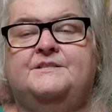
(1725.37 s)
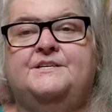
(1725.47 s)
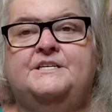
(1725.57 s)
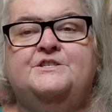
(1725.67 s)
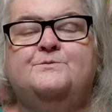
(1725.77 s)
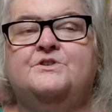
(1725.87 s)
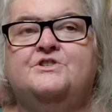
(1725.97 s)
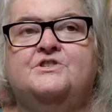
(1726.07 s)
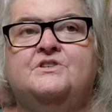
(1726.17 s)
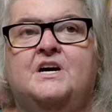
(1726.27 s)
This was
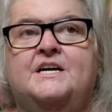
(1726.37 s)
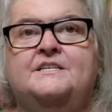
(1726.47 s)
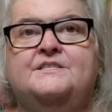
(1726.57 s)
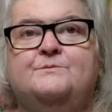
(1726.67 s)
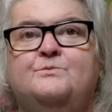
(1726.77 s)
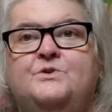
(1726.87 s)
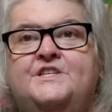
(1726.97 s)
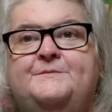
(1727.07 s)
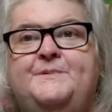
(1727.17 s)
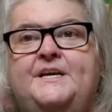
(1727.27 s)
just like some
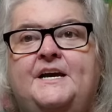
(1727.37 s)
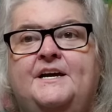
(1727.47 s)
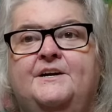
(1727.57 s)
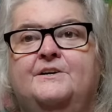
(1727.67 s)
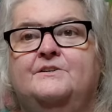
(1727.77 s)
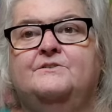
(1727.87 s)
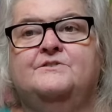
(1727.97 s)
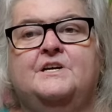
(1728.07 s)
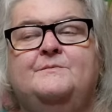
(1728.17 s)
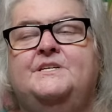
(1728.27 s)
wispy
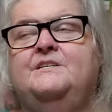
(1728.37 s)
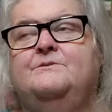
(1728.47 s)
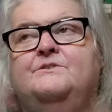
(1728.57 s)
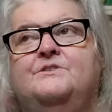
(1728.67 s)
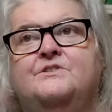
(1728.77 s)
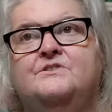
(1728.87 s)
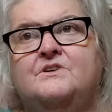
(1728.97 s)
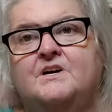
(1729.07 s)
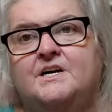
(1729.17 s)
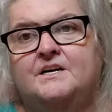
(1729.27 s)
hairs. I mean, it was just
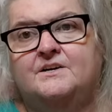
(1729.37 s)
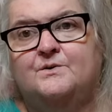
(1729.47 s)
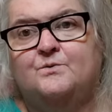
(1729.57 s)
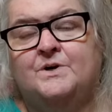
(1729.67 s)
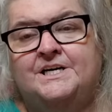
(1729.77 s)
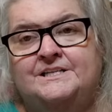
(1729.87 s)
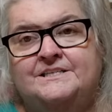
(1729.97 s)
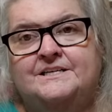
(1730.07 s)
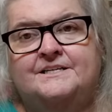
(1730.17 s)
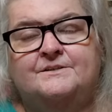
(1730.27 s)
like,
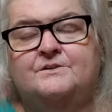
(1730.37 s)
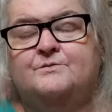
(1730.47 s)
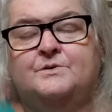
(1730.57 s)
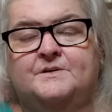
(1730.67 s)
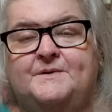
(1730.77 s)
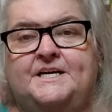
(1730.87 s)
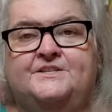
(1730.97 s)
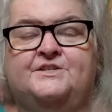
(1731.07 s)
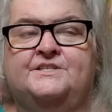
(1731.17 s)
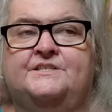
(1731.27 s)
and it looked really bad.
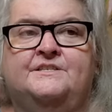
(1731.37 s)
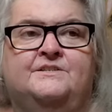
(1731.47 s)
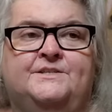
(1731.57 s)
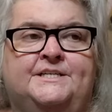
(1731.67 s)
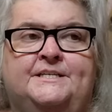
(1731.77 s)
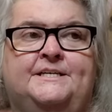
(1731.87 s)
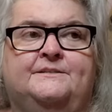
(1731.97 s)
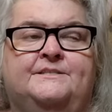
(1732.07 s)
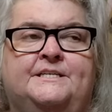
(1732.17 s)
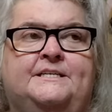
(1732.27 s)
So I said, no, take it
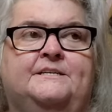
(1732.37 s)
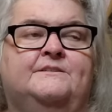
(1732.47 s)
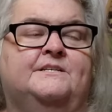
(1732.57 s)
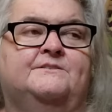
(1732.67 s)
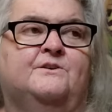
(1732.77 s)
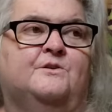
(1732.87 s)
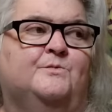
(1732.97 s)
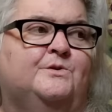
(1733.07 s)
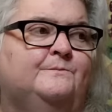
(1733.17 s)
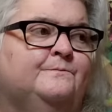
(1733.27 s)
out, take it out. That's
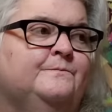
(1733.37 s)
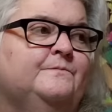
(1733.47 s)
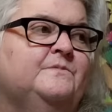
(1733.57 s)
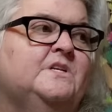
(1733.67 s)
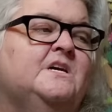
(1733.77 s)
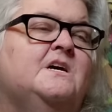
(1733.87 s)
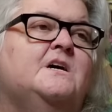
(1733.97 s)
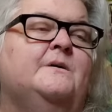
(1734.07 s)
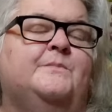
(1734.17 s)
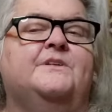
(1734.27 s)
horrible.
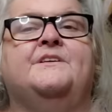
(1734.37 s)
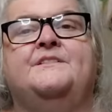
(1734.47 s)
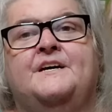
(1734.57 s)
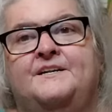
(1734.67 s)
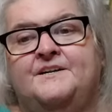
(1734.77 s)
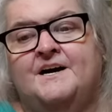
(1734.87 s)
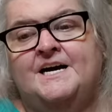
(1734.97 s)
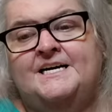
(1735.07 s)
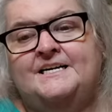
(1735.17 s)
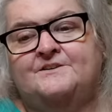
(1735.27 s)
But then that
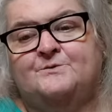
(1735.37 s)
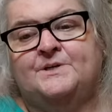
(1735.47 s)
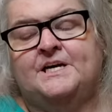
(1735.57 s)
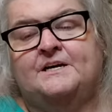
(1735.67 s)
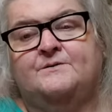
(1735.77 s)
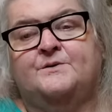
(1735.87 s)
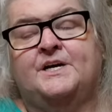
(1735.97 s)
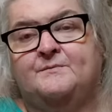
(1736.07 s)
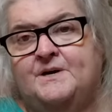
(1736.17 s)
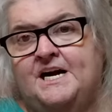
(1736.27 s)
night, after we got we
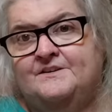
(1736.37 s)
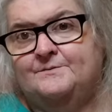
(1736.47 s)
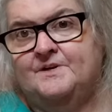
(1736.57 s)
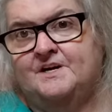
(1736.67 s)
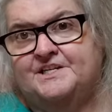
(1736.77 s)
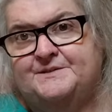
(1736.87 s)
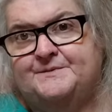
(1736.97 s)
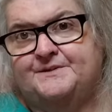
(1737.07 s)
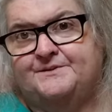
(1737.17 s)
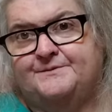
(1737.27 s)
got back from the
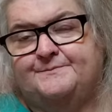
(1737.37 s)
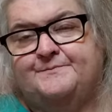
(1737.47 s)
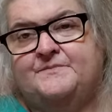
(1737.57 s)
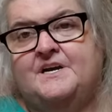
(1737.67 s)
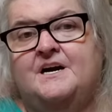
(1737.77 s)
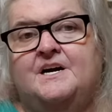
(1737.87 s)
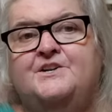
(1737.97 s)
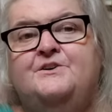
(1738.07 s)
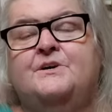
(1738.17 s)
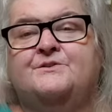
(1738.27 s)
hospital, I
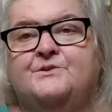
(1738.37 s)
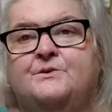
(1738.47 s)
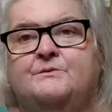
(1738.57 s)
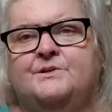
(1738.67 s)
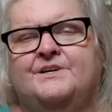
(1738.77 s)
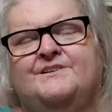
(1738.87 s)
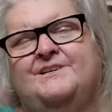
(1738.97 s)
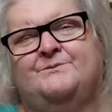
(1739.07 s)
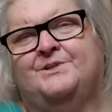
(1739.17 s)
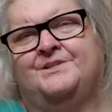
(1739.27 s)
knew I was going. Well, not no,
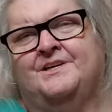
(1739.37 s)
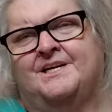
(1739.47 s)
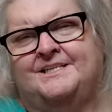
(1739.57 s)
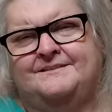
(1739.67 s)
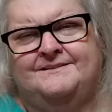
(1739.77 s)
it wasn't night.